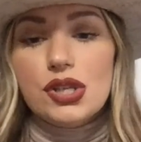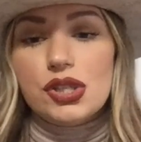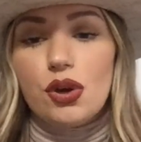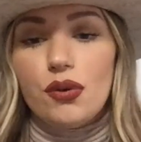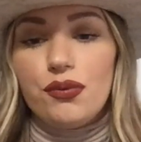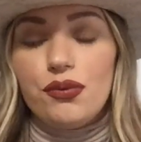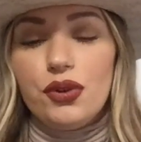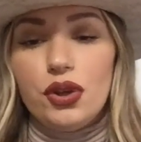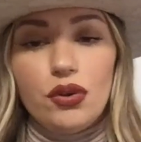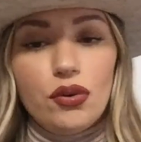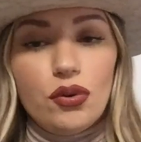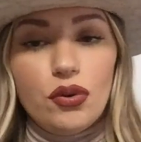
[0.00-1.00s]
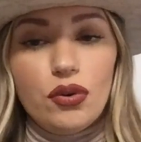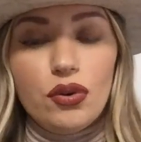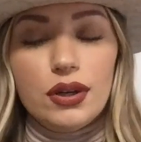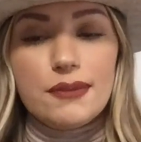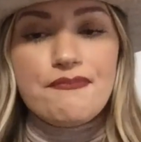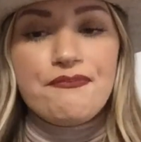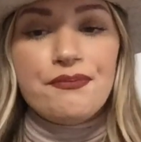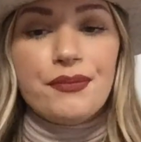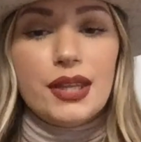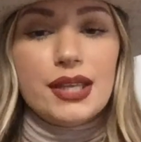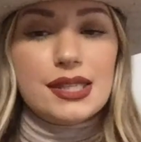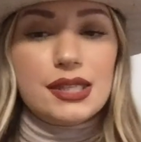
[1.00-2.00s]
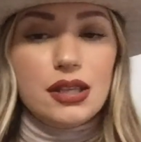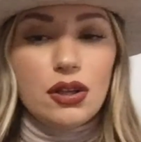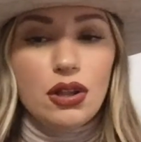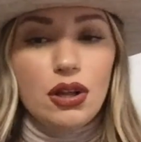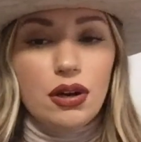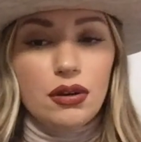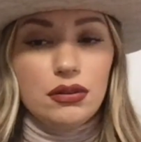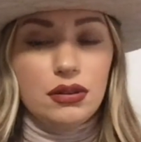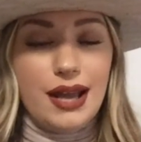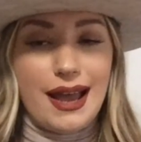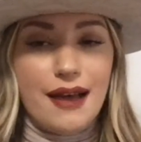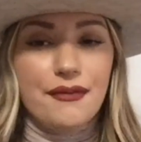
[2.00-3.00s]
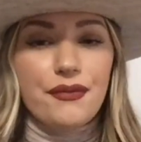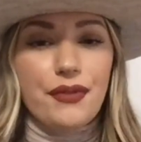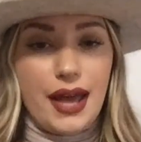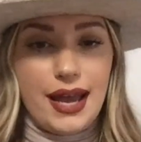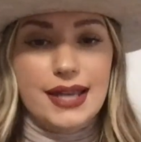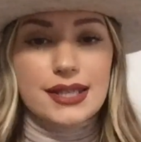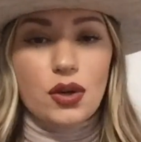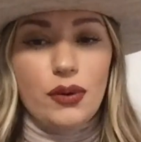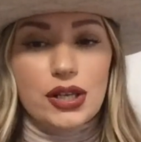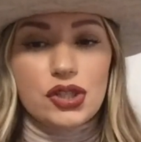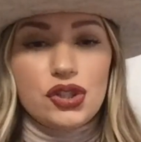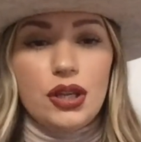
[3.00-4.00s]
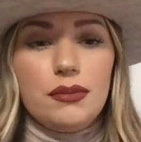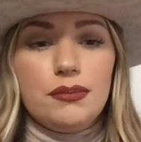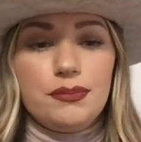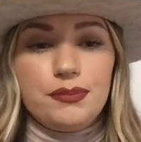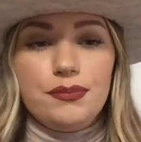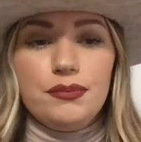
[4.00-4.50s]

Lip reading: So if you still have that as a question,